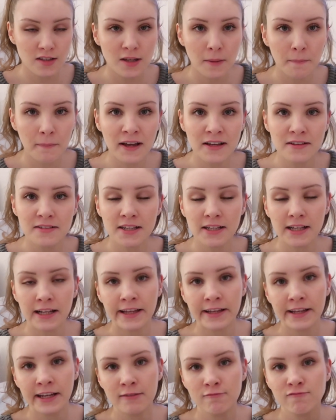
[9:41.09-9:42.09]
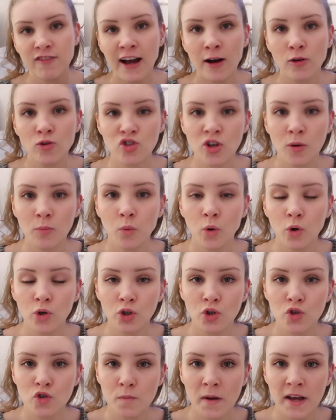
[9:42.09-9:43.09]
So basically, it rounds up what
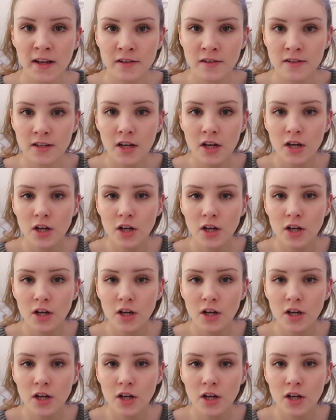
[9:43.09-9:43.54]
you spend.